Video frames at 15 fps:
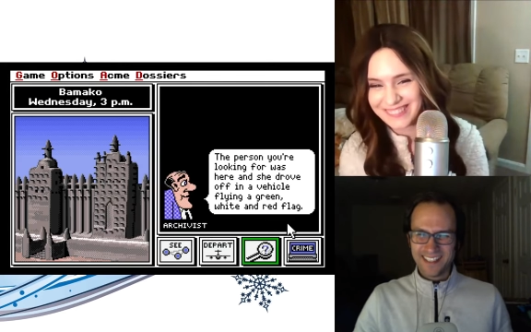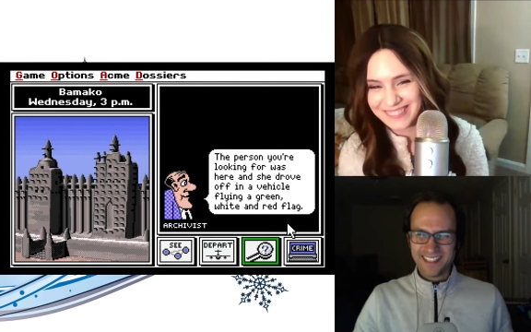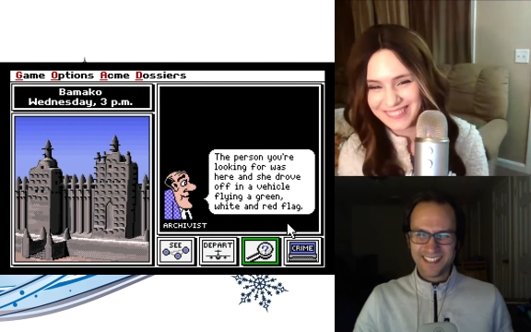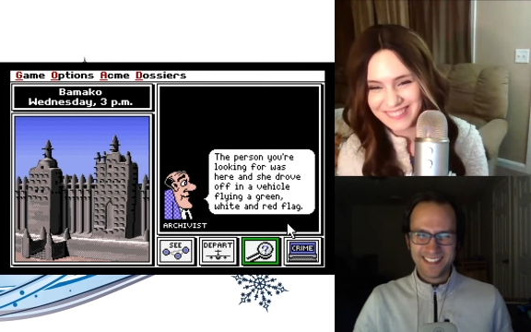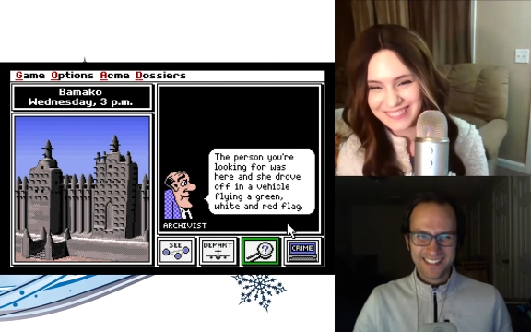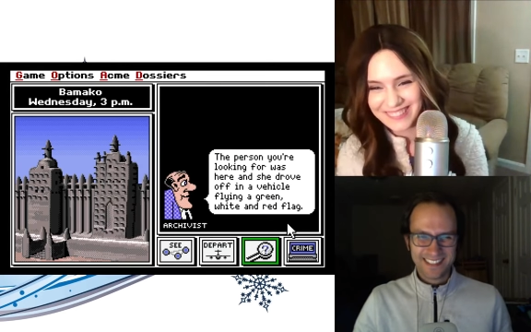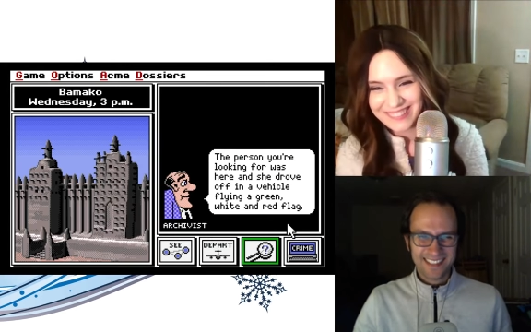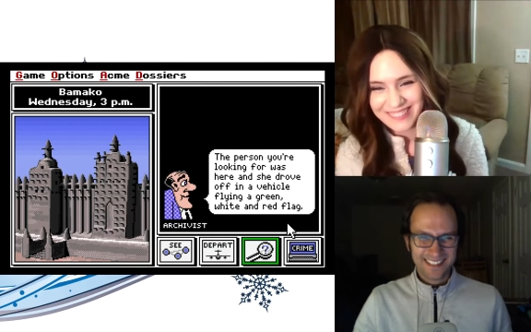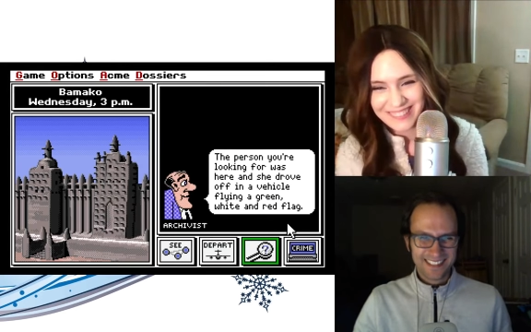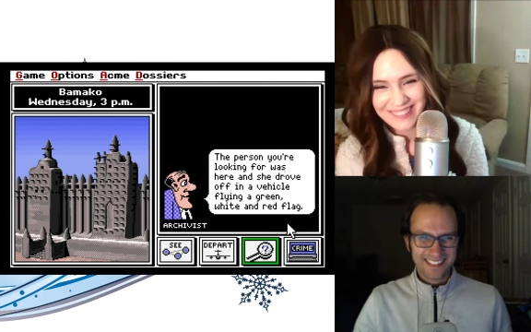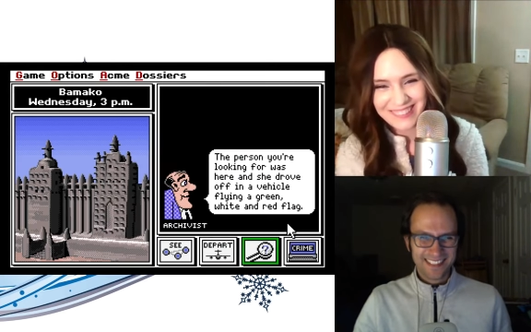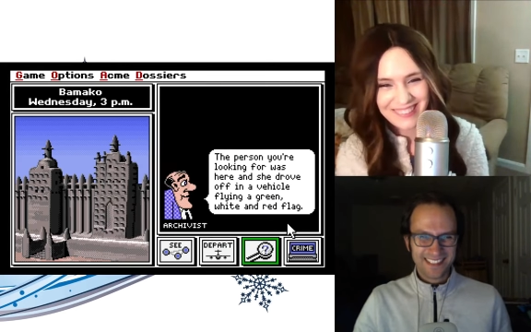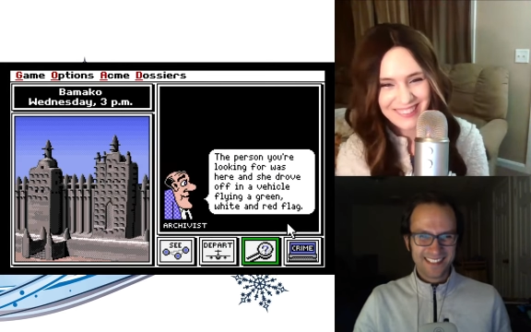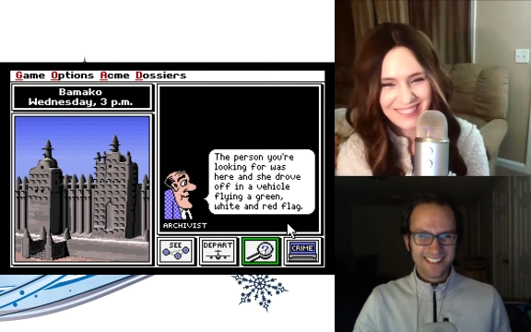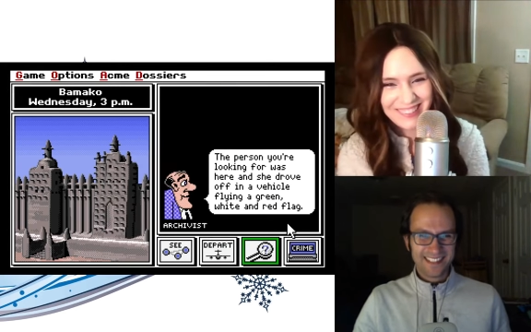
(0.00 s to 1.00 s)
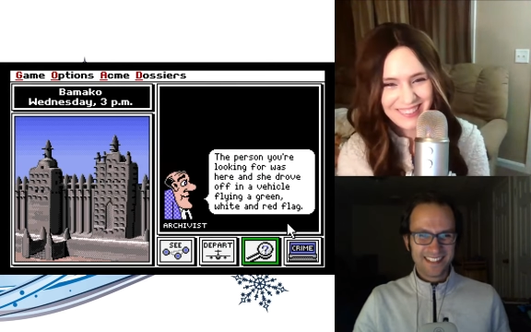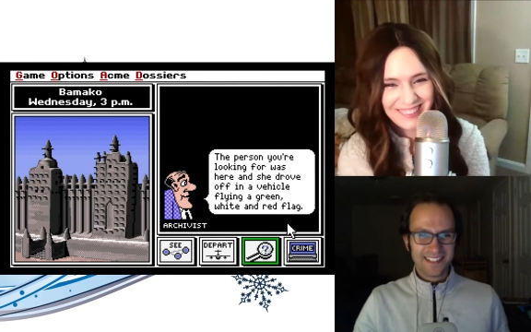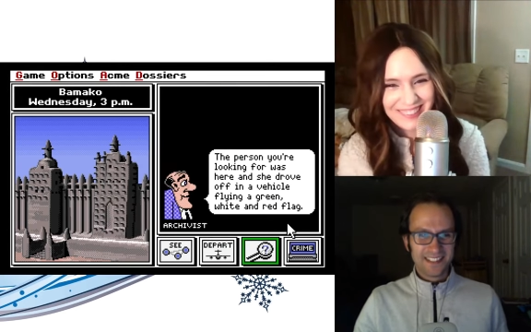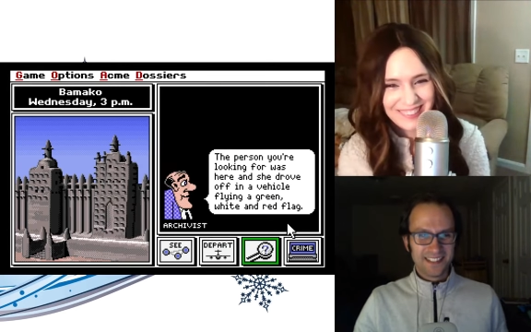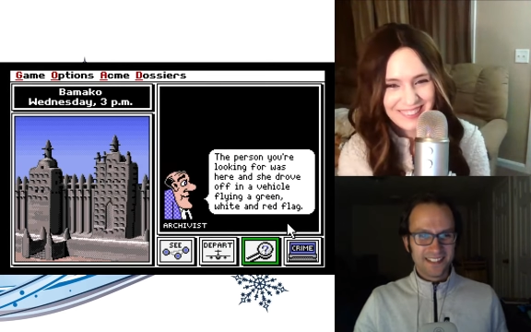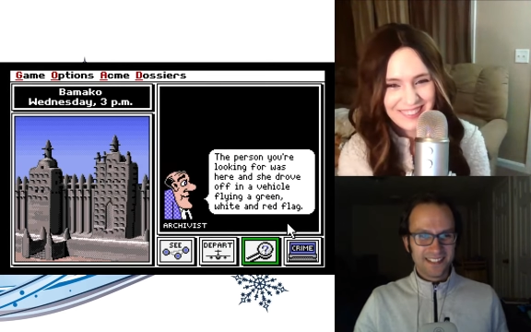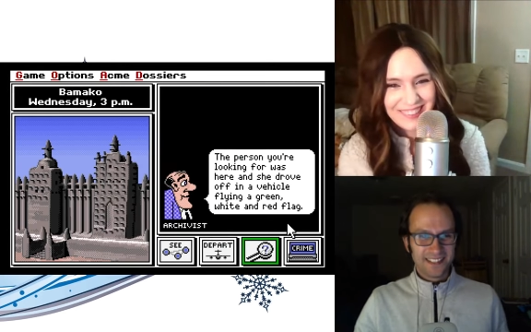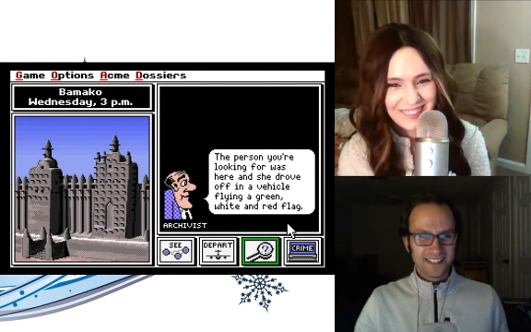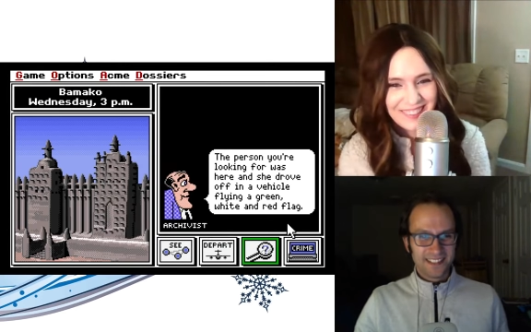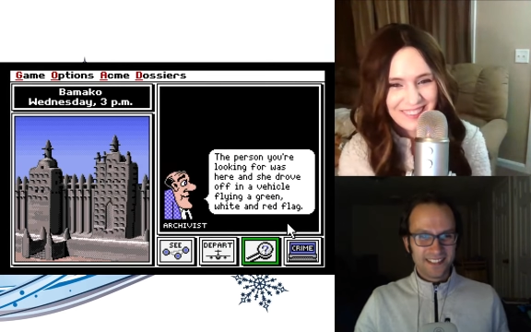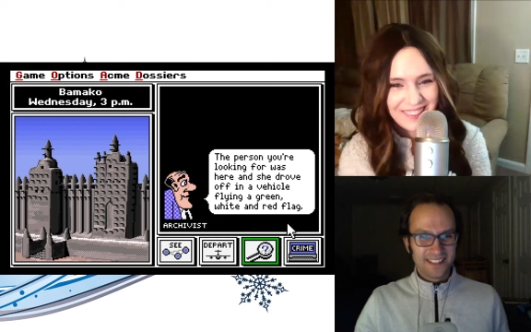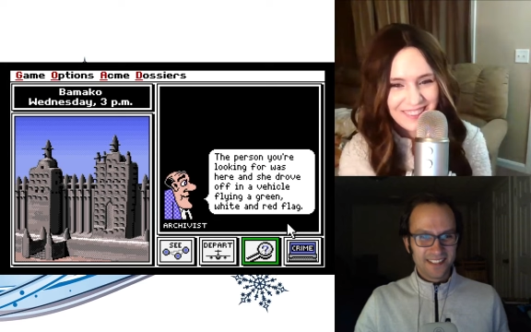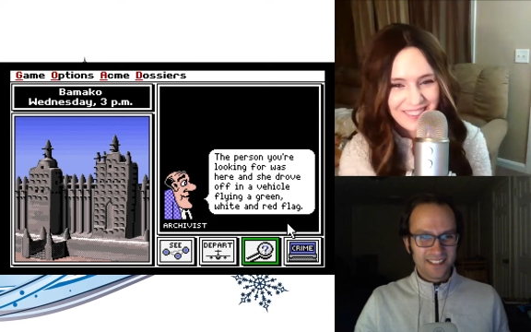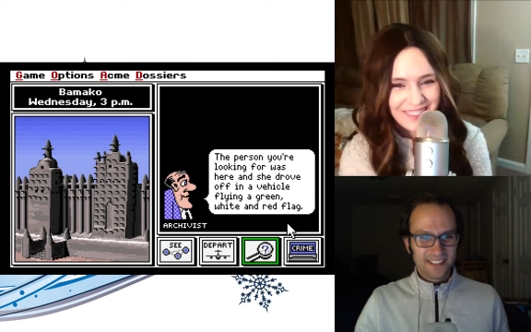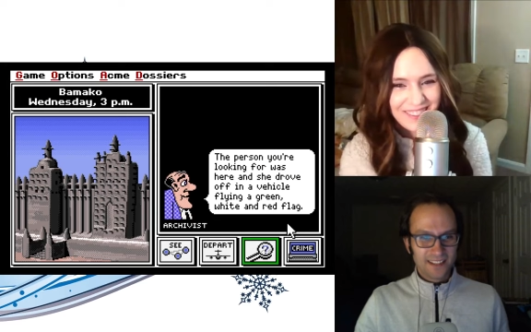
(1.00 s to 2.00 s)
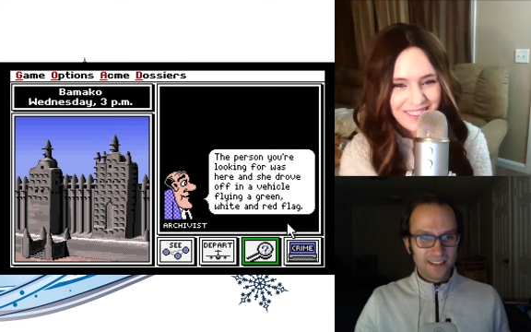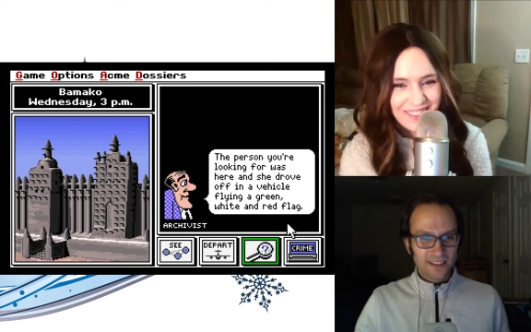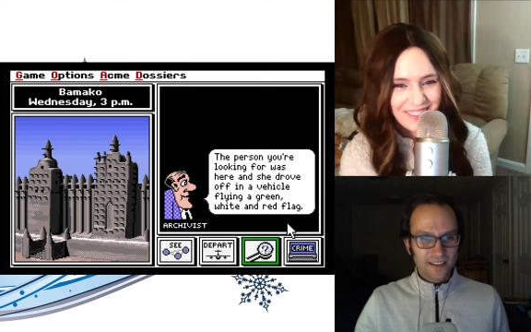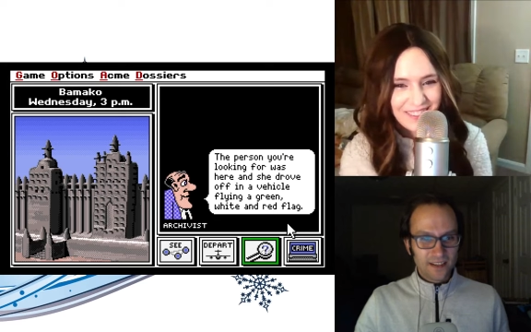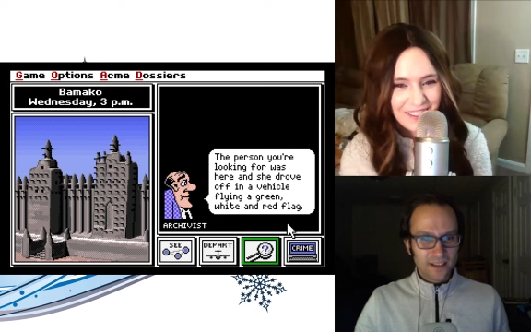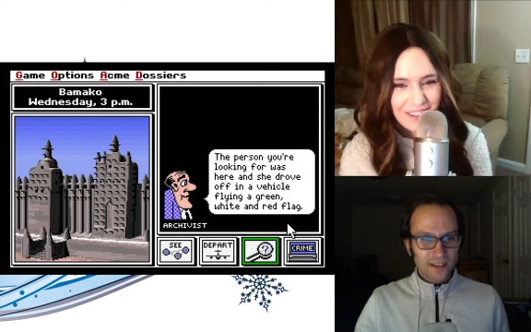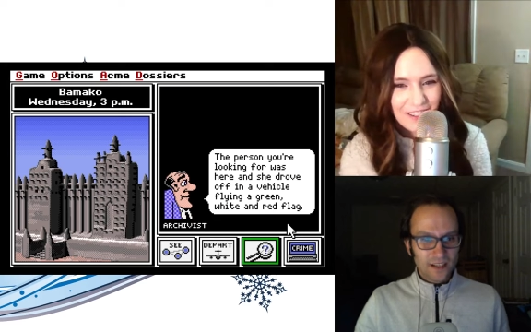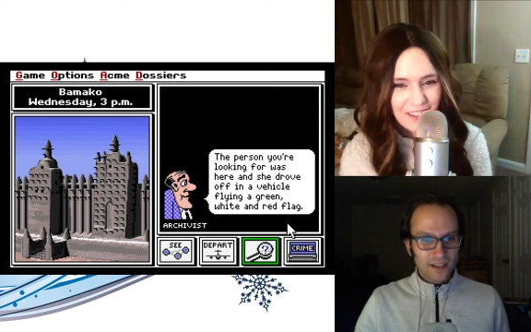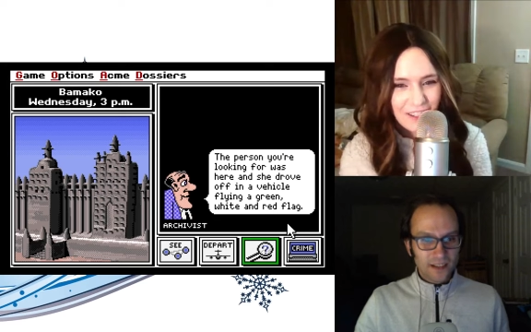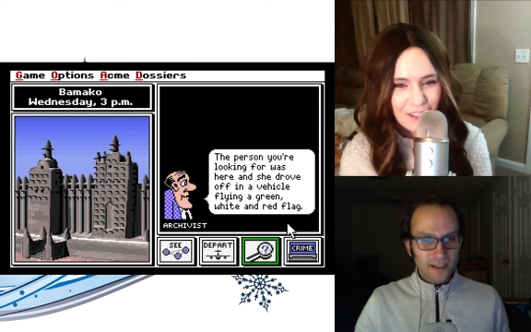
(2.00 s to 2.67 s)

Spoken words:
No one is speaking in this clip.